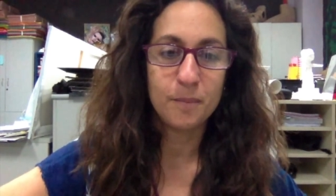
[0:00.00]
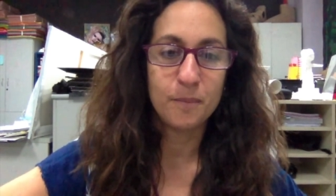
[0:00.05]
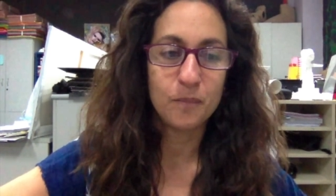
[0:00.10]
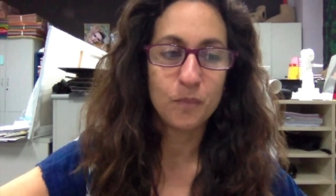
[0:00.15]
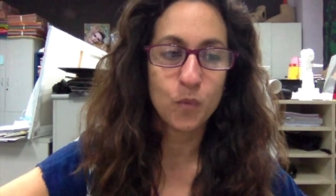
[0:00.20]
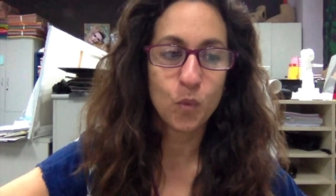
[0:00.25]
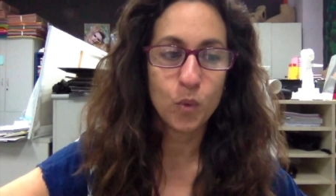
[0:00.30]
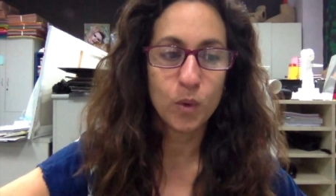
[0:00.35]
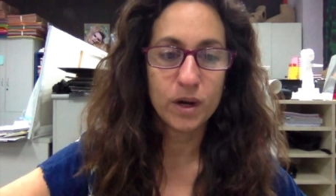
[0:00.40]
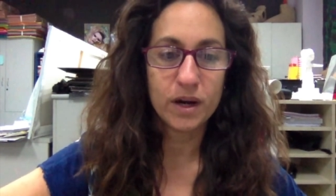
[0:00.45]

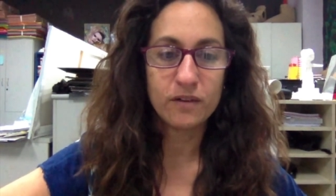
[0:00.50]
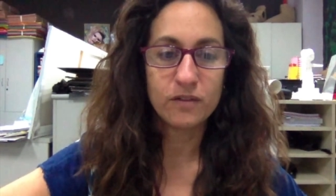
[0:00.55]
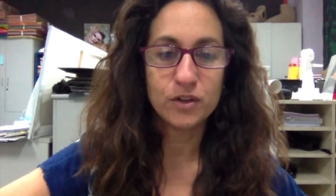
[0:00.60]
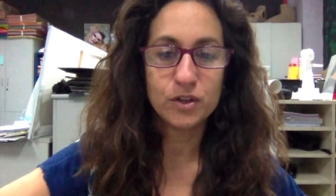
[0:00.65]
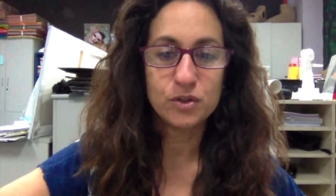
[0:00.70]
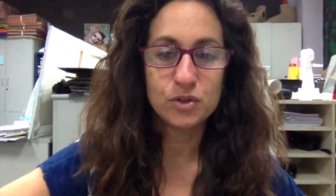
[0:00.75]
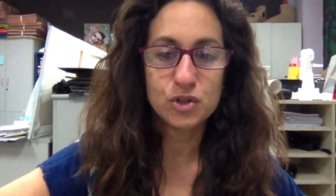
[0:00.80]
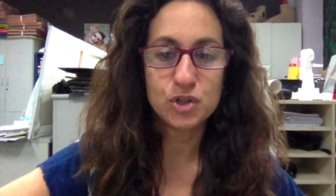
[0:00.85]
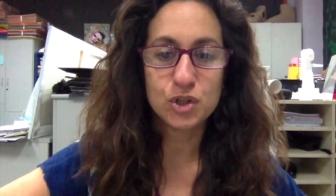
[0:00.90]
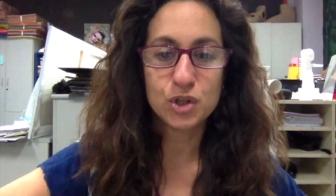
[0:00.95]
Whatever you
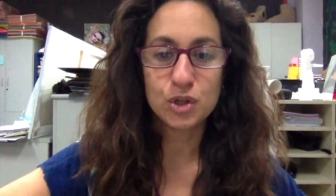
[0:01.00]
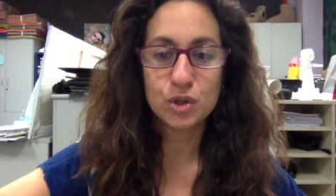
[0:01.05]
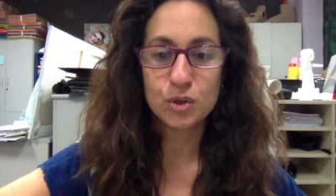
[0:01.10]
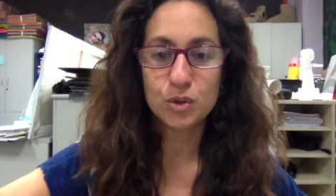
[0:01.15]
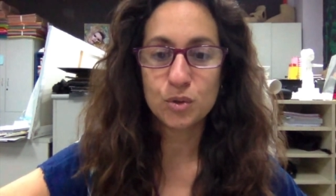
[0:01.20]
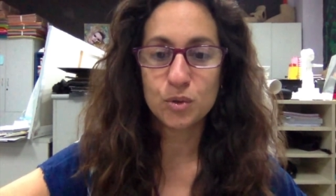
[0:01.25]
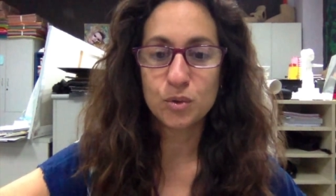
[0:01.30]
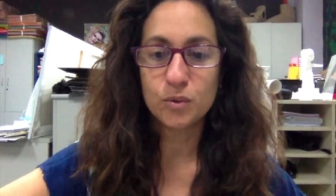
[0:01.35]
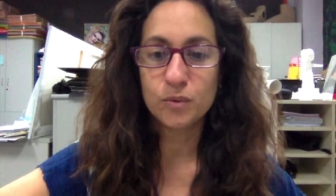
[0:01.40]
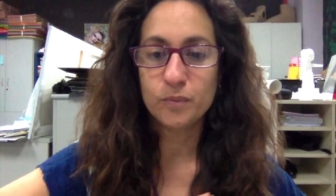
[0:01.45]

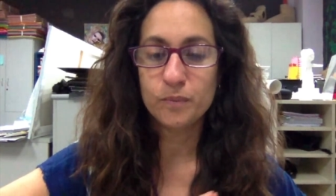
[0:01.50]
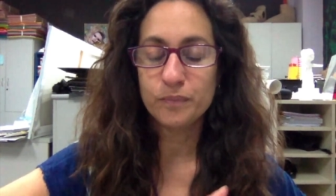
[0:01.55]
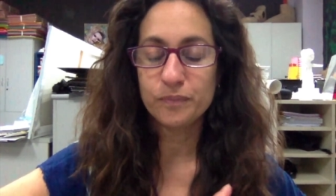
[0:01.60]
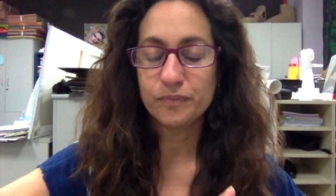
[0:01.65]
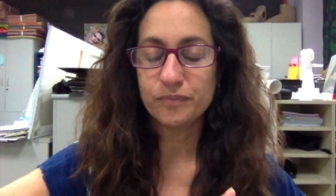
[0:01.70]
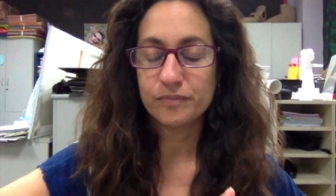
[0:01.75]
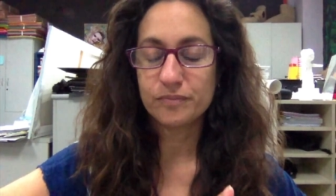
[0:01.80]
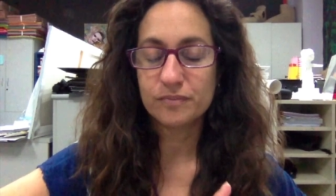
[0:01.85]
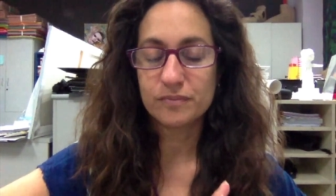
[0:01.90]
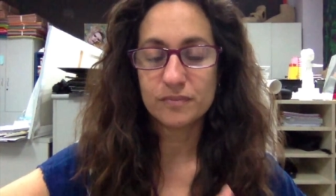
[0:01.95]
do,
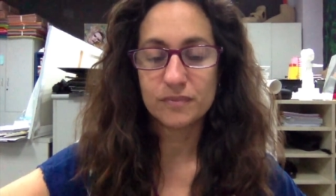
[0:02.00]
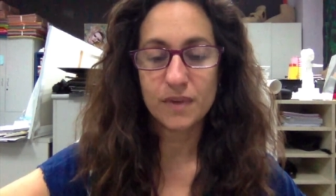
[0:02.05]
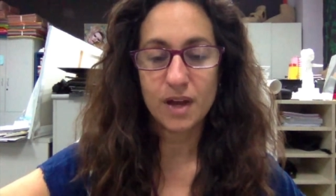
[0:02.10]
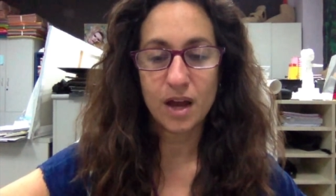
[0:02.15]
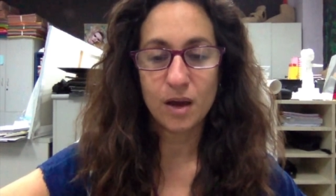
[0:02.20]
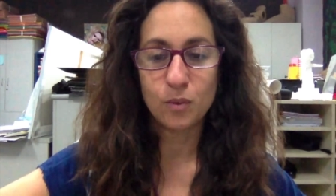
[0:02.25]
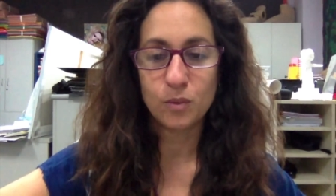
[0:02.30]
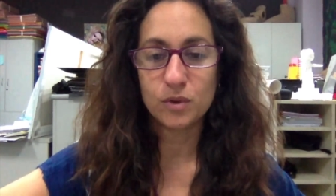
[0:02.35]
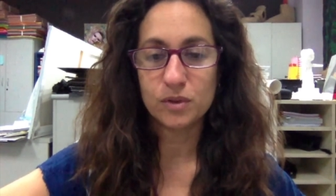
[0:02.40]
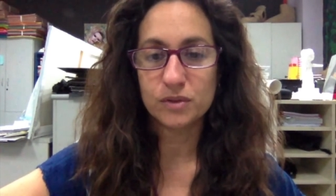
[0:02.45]
I
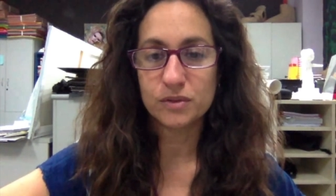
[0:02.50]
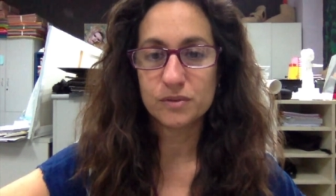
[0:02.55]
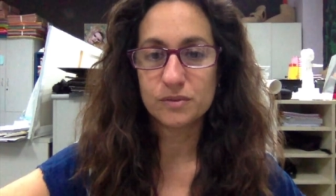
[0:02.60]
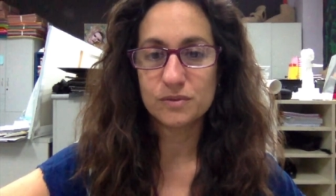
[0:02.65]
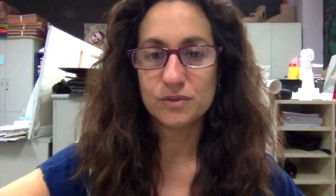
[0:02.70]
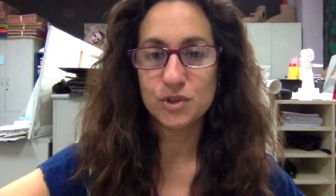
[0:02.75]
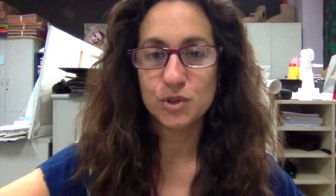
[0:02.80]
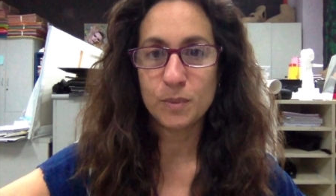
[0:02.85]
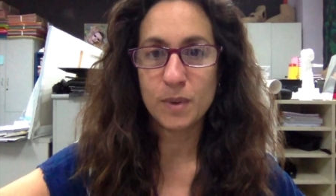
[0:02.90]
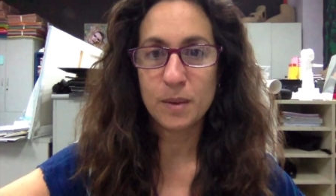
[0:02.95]
will
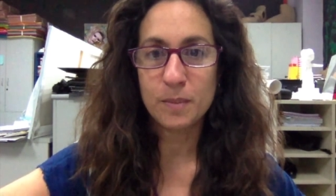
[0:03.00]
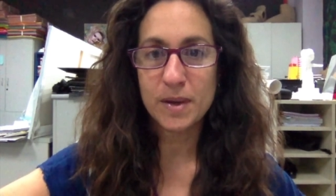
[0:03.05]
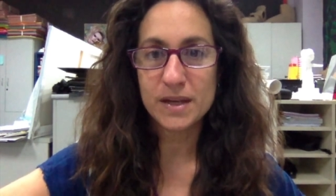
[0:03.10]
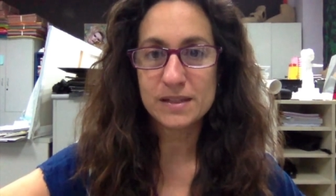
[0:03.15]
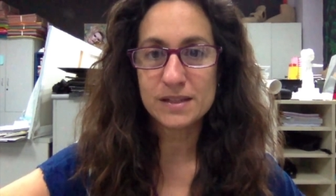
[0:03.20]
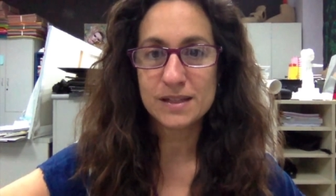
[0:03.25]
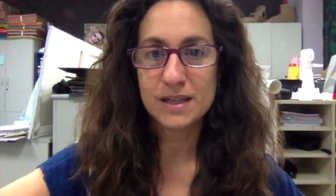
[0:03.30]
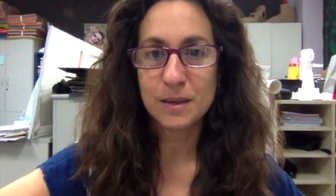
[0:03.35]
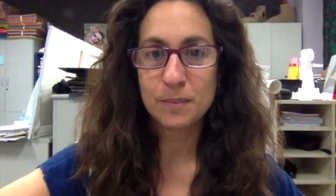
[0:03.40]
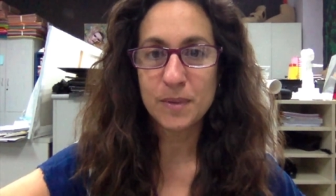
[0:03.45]
do my best
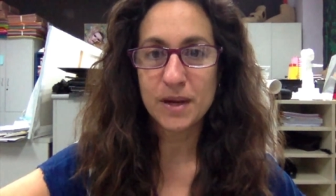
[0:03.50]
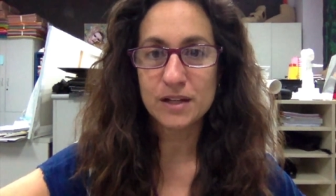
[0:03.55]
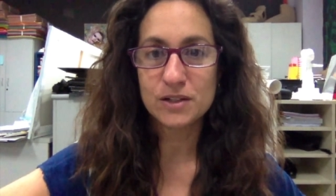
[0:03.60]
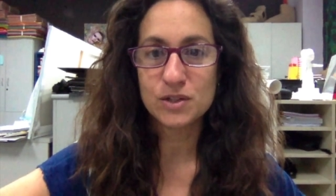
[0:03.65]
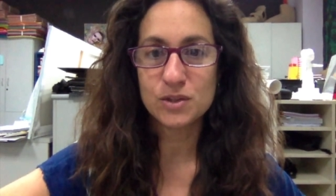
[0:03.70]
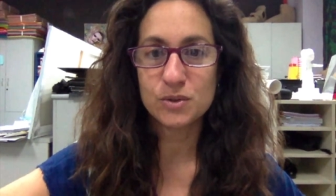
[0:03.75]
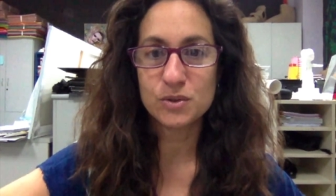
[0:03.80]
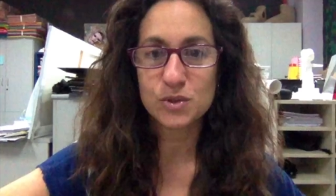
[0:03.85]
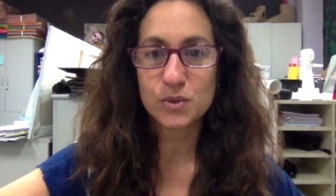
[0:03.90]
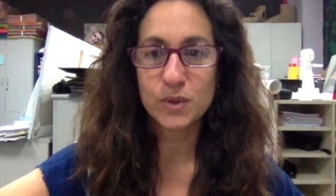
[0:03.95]
to get back to you
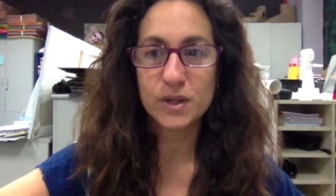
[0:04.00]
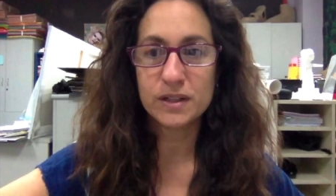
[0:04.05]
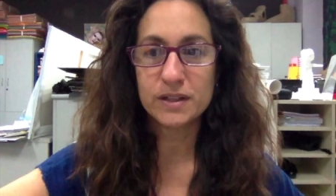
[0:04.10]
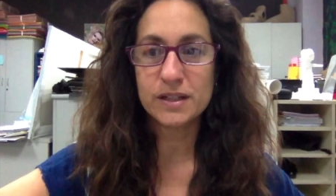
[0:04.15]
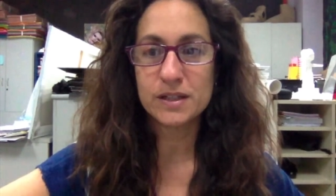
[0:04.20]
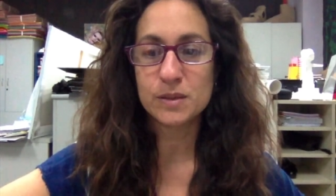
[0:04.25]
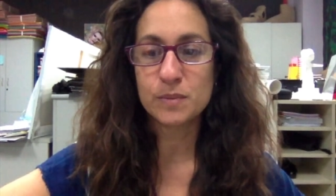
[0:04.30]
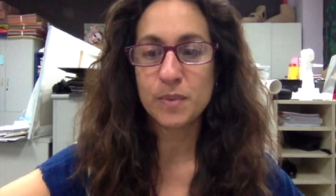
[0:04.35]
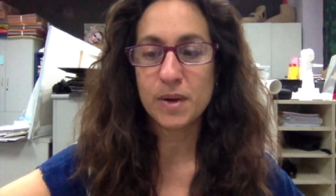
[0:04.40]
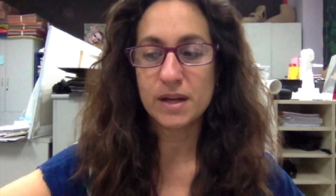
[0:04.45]
as quickly as
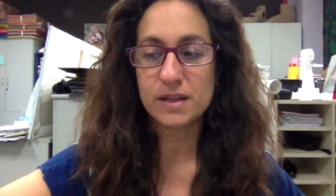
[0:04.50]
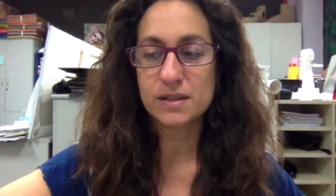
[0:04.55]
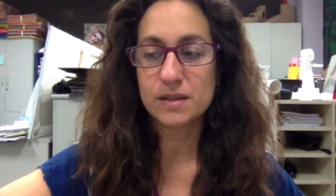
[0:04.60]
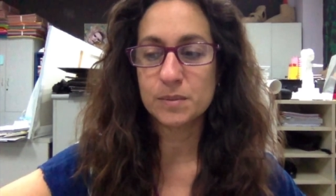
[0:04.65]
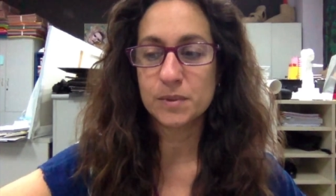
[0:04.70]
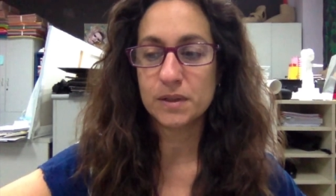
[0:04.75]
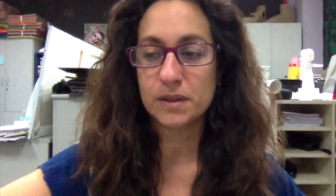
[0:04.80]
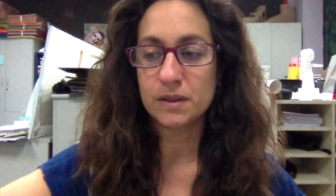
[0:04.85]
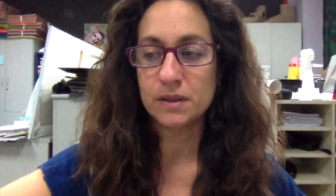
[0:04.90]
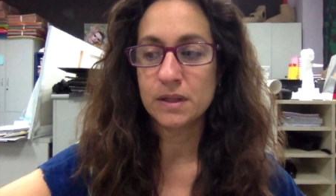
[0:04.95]

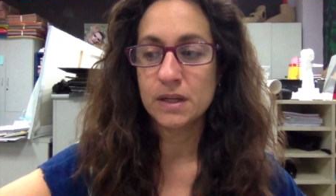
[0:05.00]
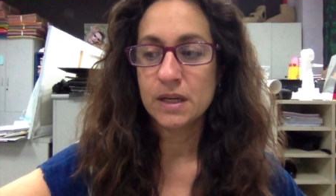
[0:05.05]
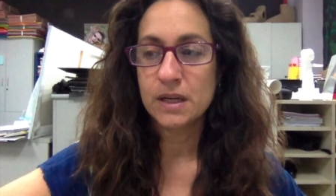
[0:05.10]
possible.